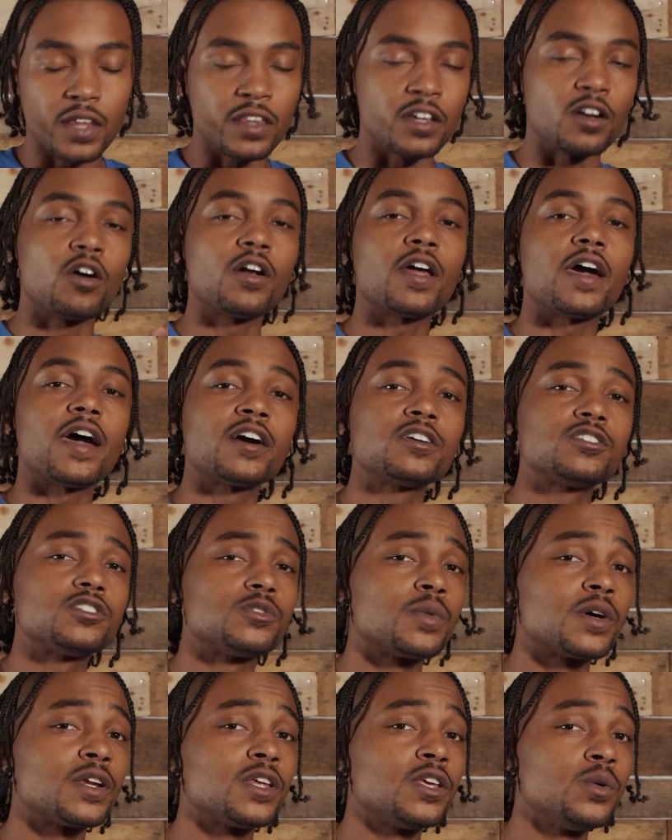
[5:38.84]
and then all the extra
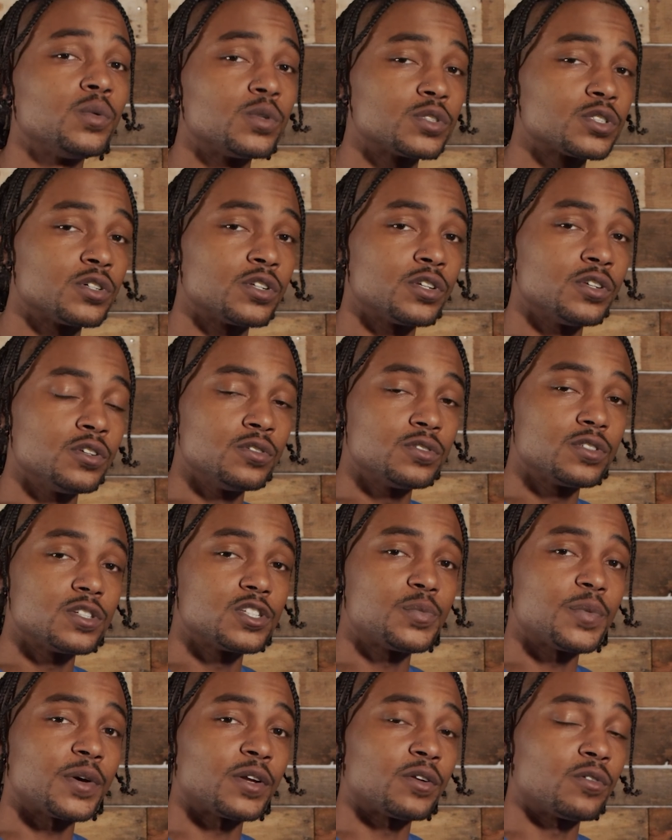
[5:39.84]
money you was gonna use to
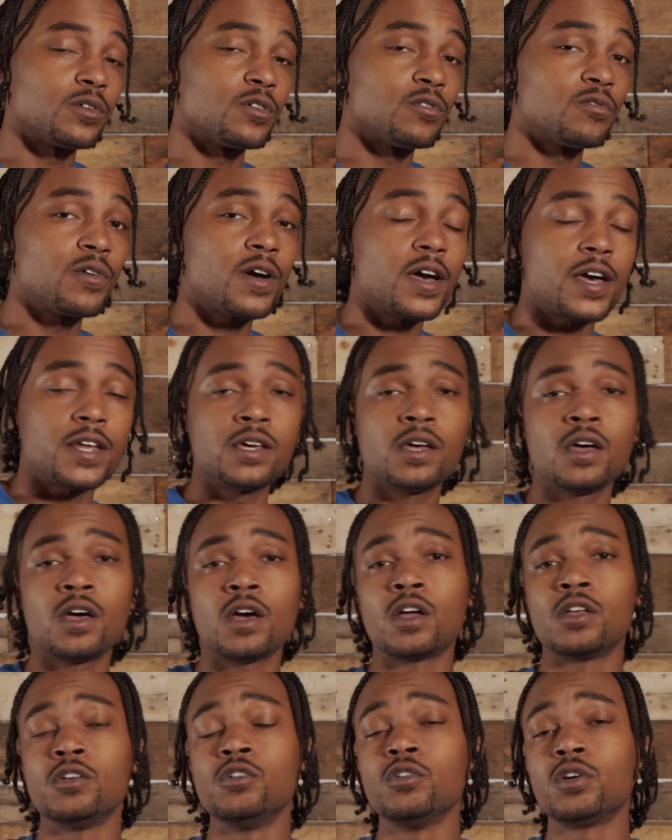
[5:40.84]
spend on the red
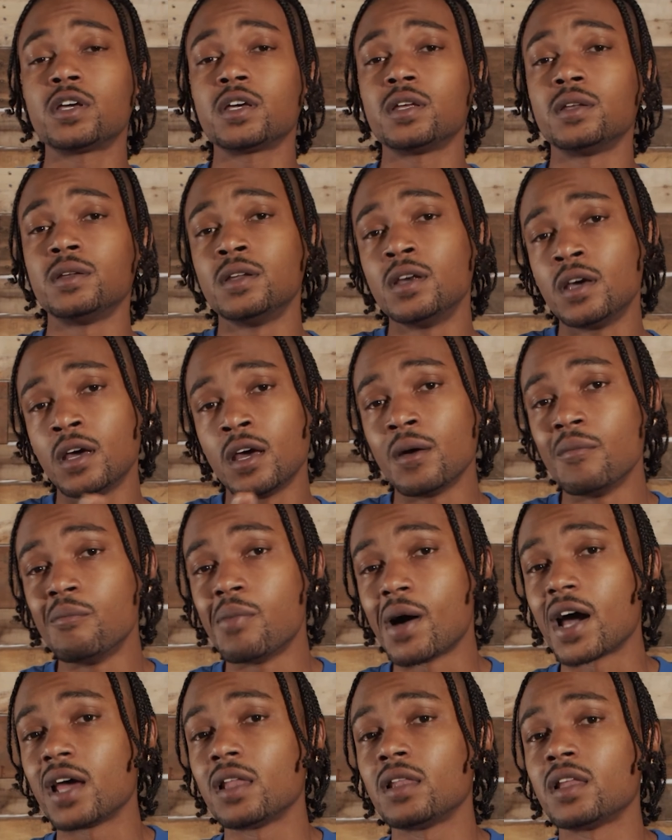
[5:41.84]
you can
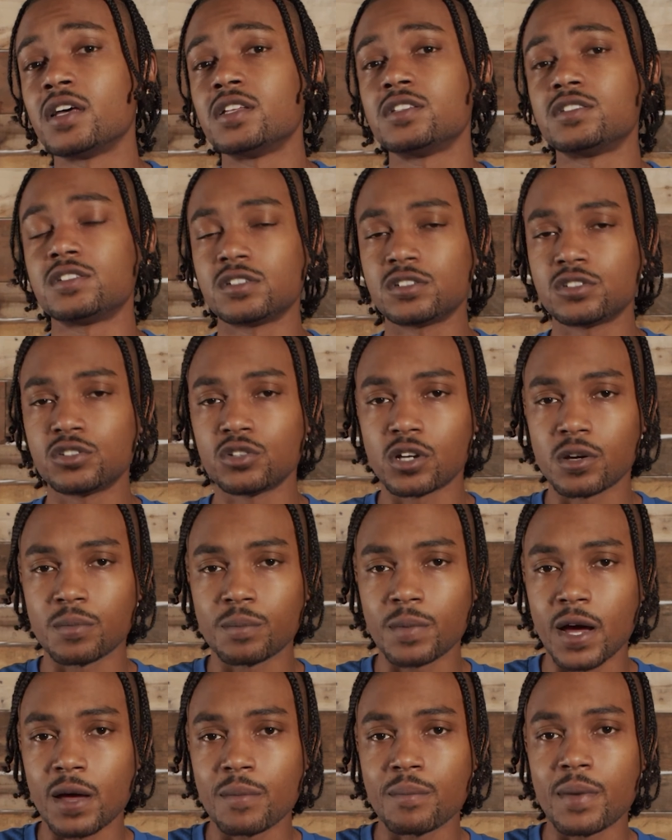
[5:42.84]
buy lenses, you can
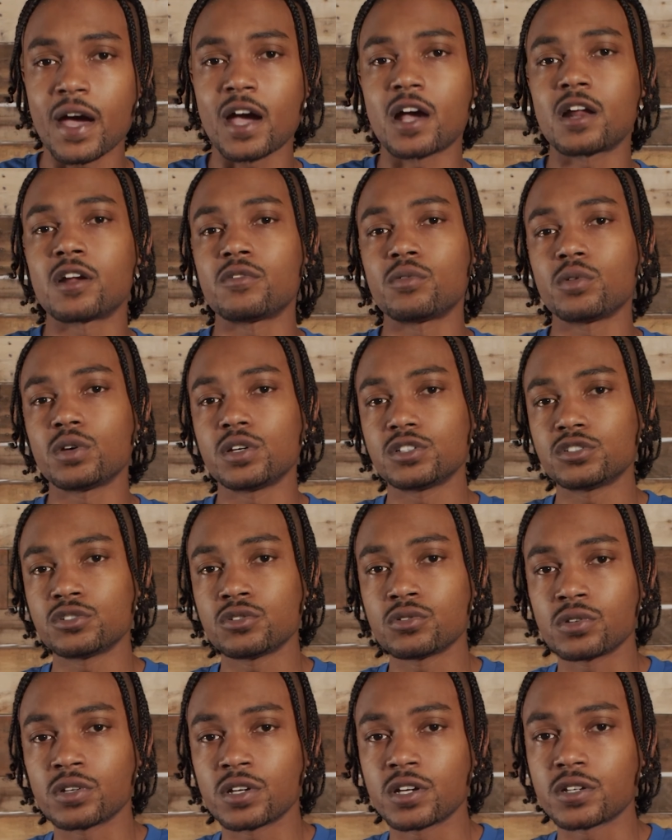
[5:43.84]
buy batteries,
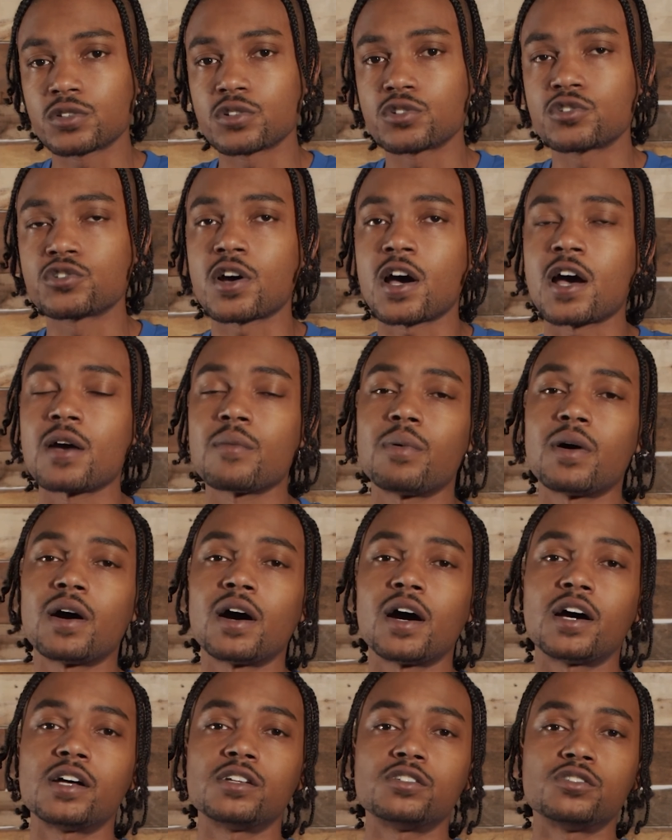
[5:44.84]
you can get your
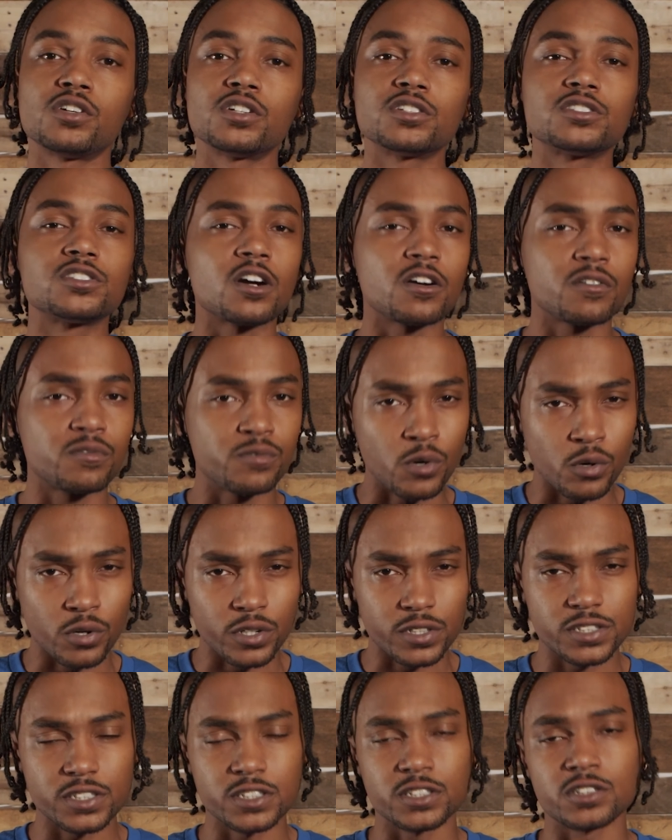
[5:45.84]
tripods, you can start
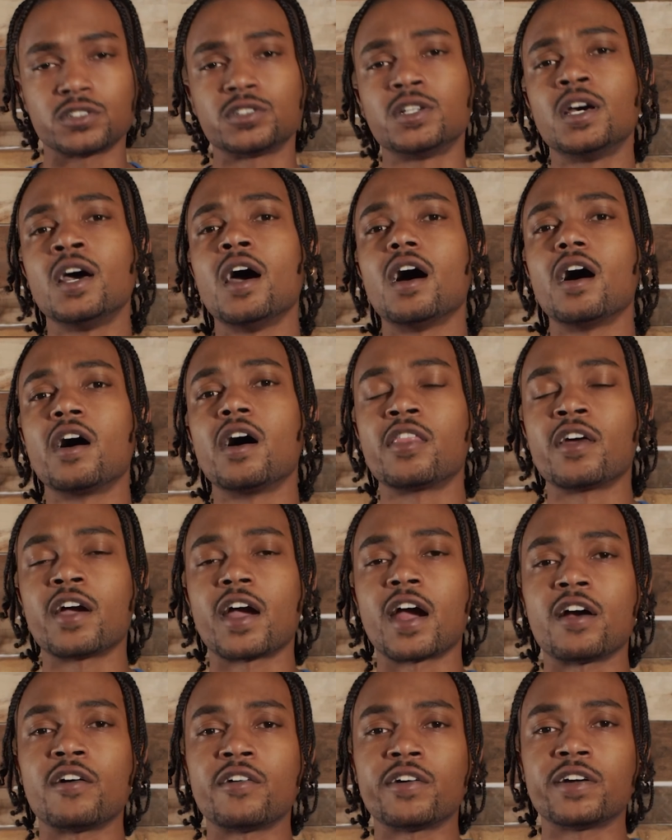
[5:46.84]
focusing on other
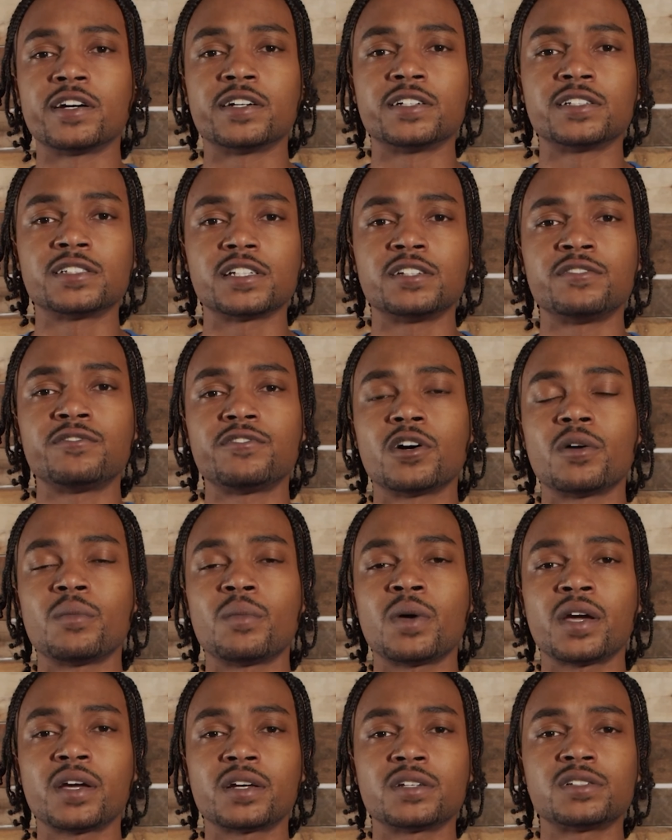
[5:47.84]
areas in
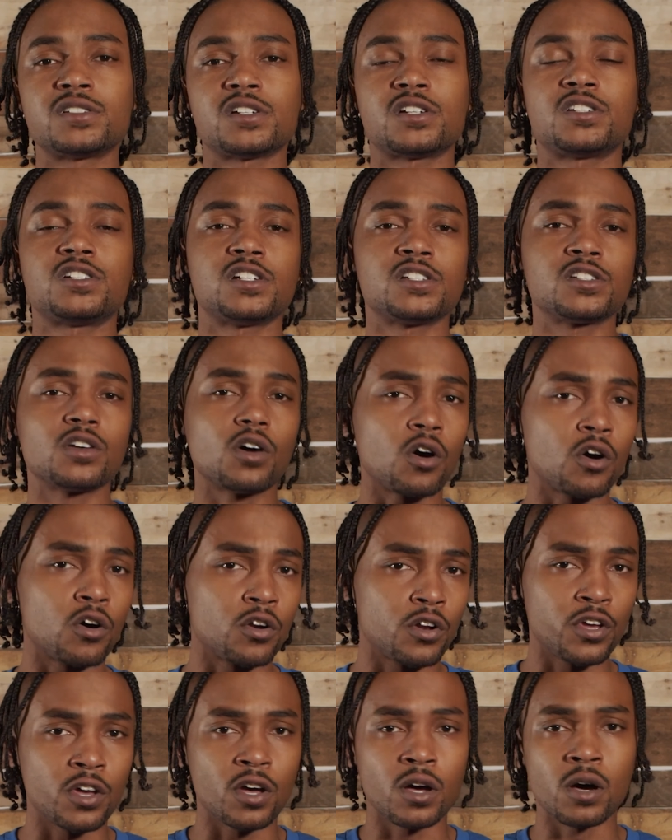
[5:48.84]
filmmaking such as
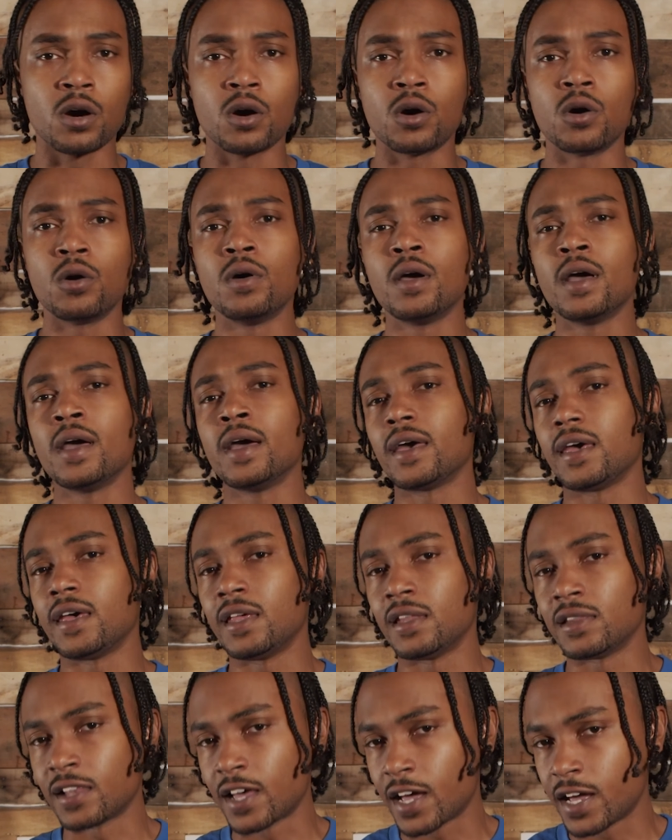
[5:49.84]
audio
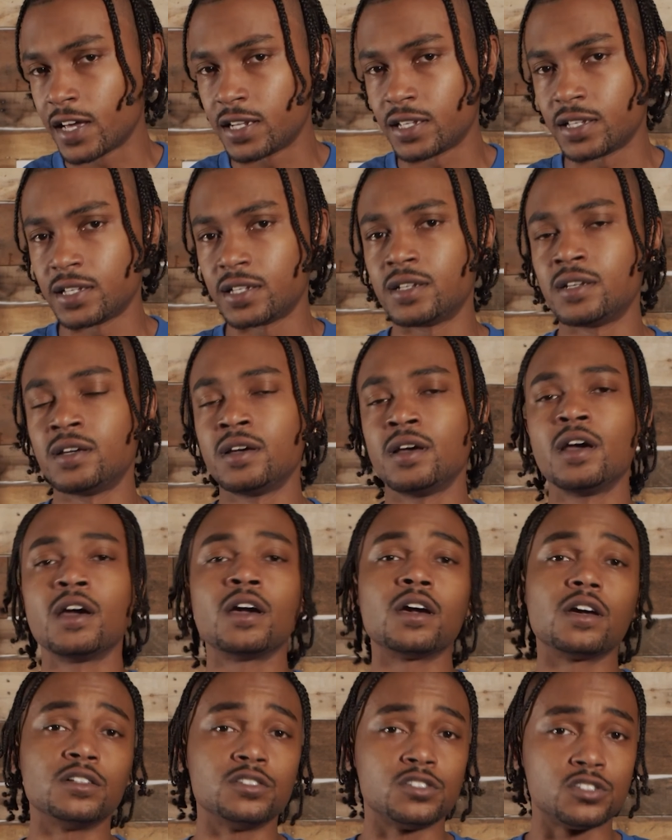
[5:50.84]
and lighting
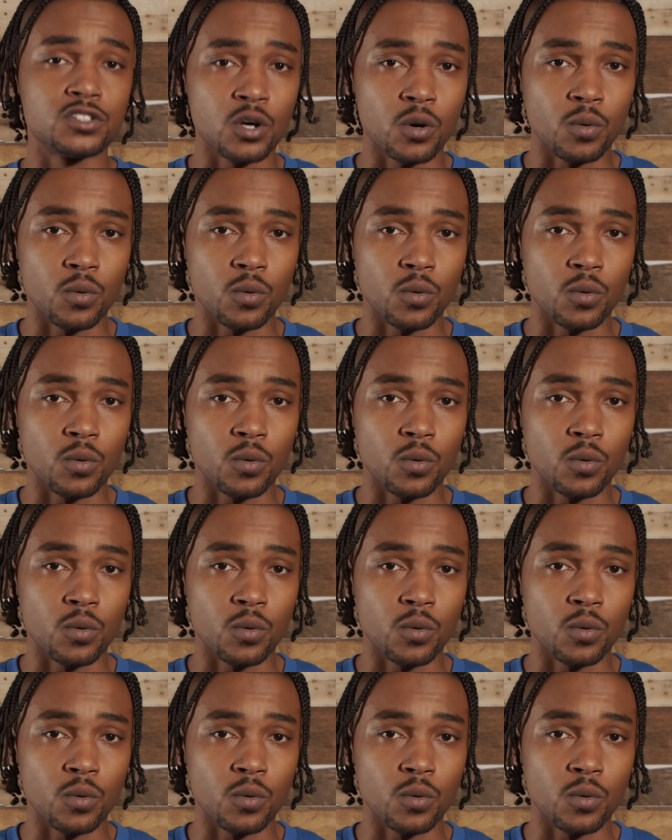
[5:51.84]
and so